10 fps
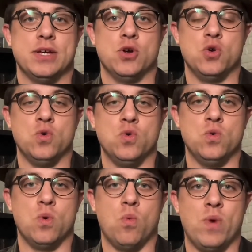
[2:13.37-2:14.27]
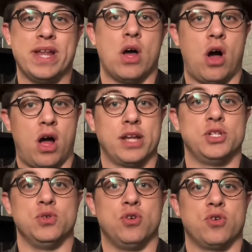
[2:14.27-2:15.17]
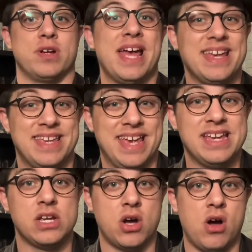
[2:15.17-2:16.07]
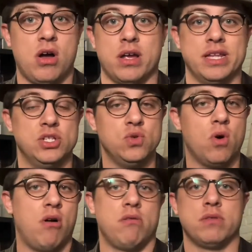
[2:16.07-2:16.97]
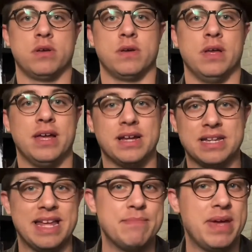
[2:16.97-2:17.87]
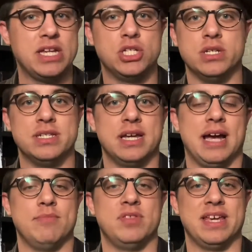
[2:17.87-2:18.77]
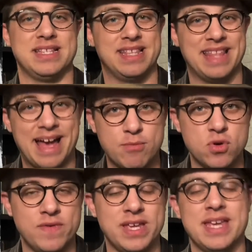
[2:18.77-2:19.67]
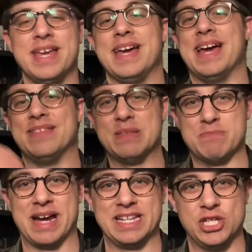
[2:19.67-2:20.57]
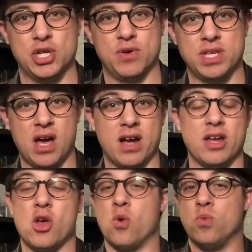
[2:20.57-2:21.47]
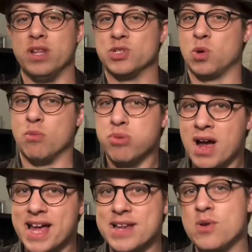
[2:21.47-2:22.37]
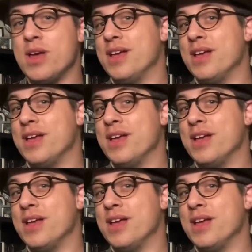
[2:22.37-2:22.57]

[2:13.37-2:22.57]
who went on to create King Kong and do all the claymation type things in that movie, and then Mighty Joe Young. Wallace O'Brien